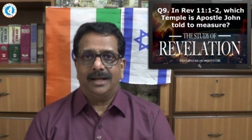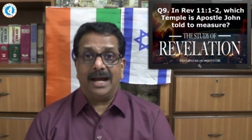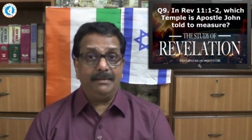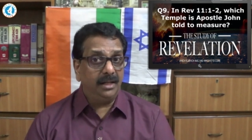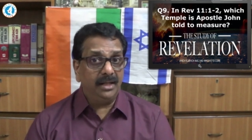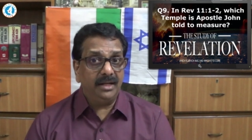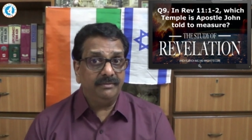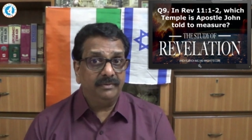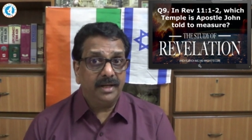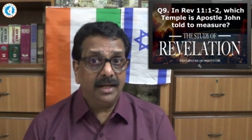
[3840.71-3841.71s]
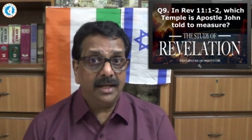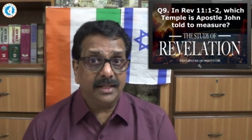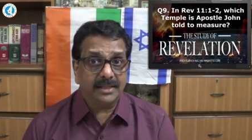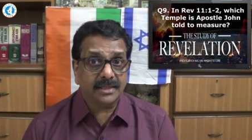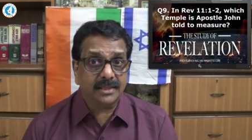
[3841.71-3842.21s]
I believe
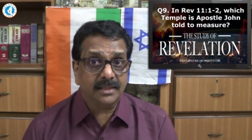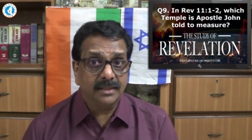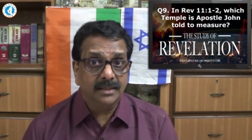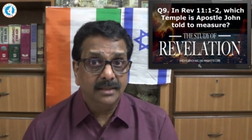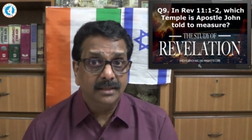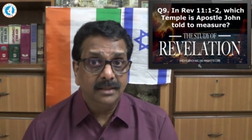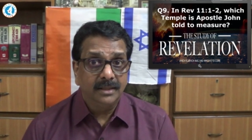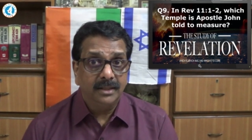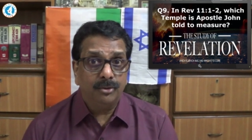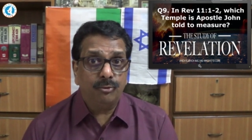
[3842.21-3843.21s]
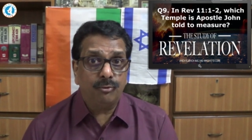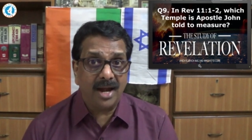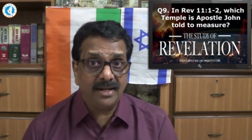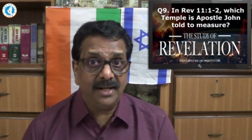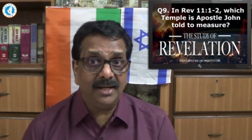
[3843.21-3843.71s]
it's
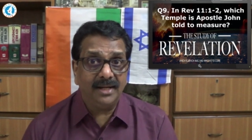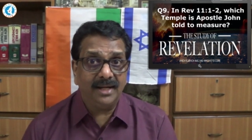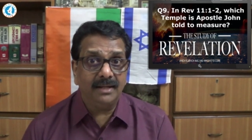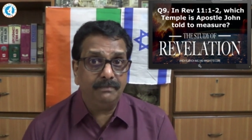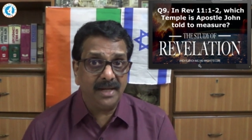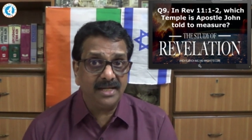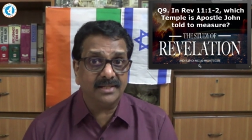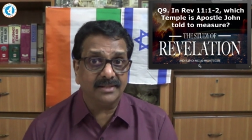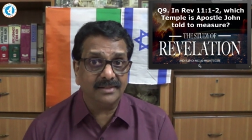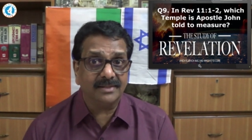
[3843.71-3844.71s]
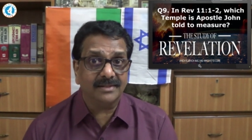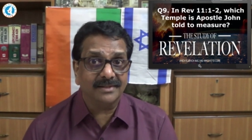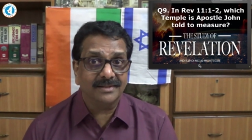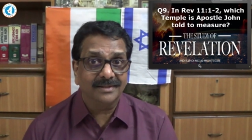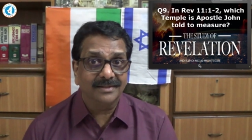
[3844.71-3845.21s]
ready in pieces.
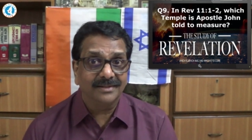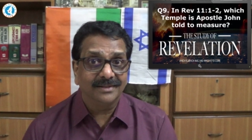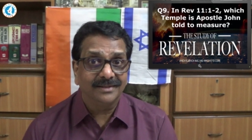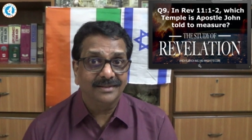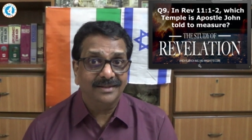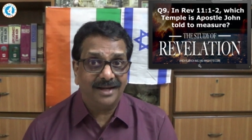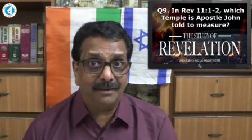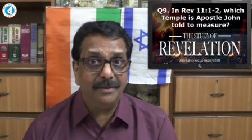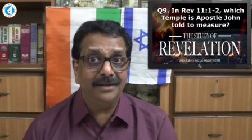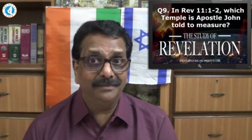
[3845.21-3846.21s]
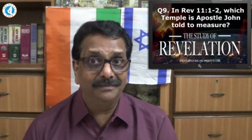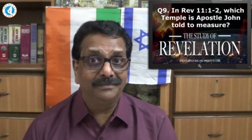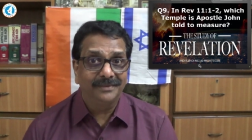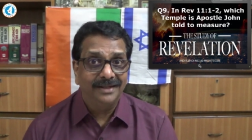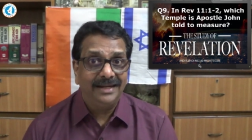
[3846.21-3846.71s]
Amen.
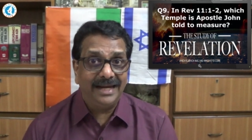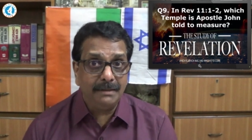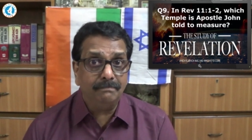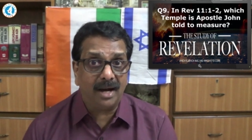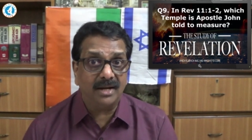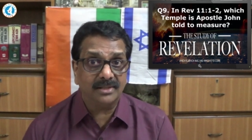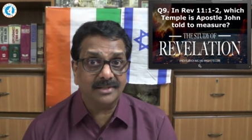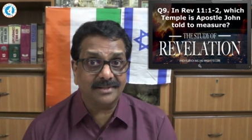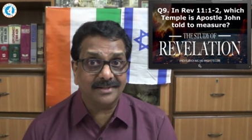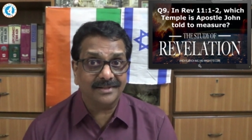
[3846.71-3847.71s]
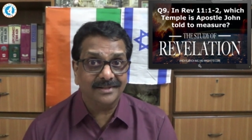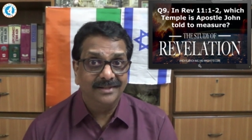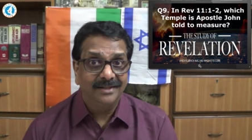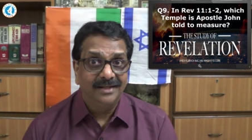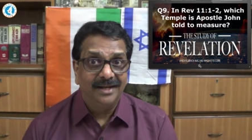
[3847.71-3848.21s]
In parts.
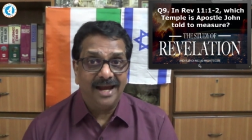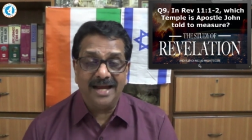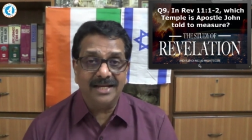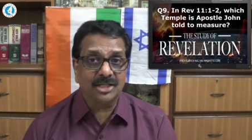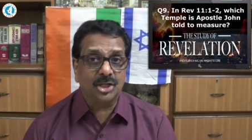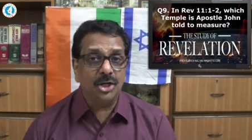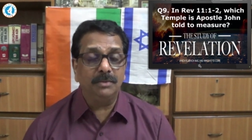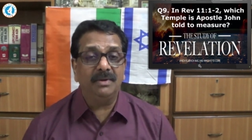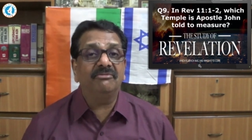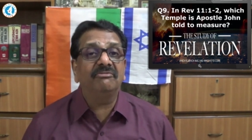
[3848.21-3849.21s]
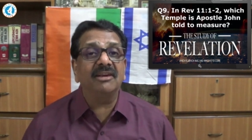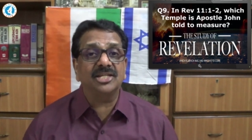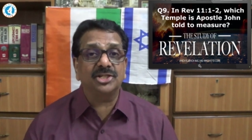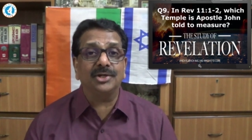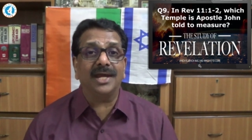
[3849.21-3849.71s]
And it's going to be
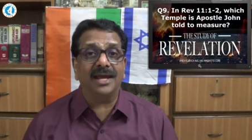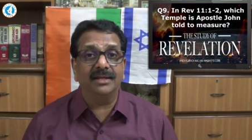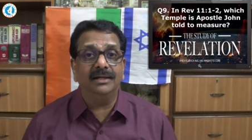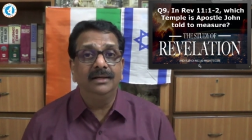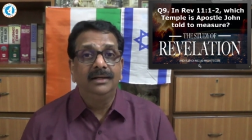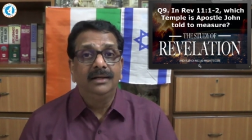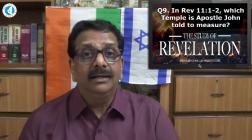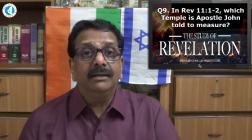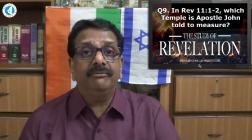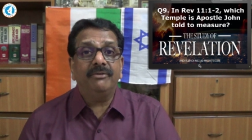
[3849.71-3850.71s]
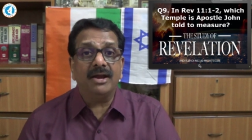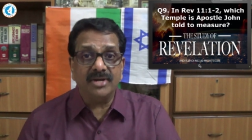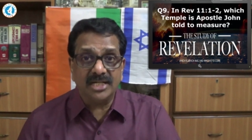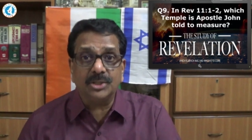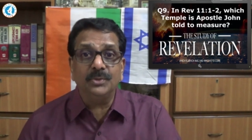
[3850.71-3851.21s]
fixed together
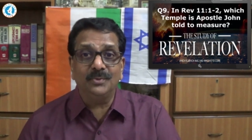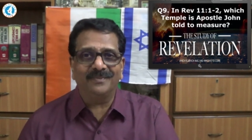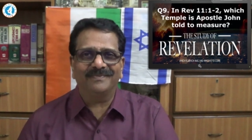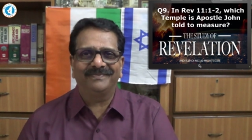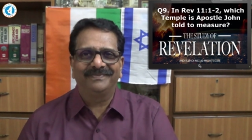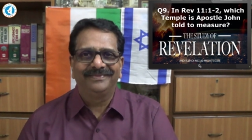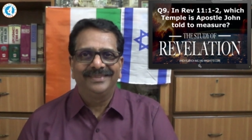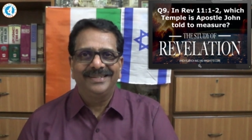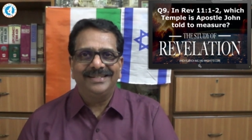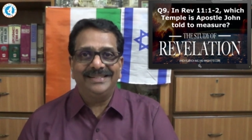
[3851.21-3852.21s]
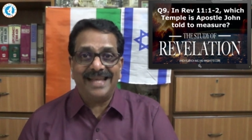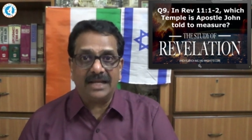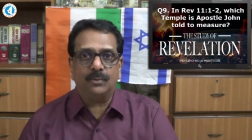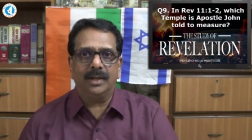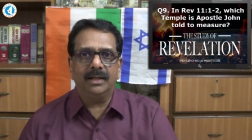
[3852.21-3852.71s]
very soon
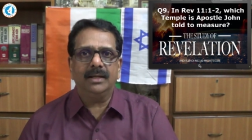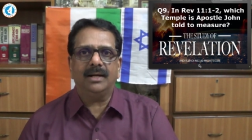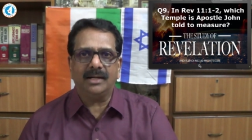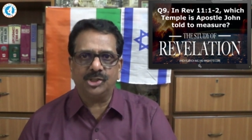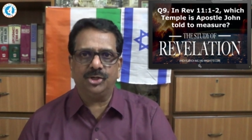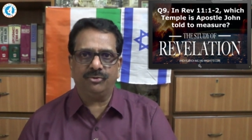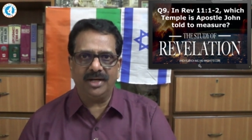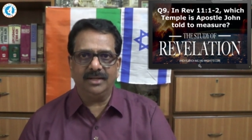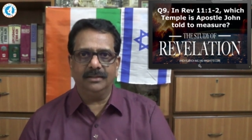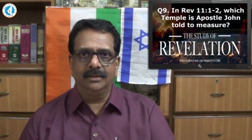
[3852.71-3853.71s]
that will usher in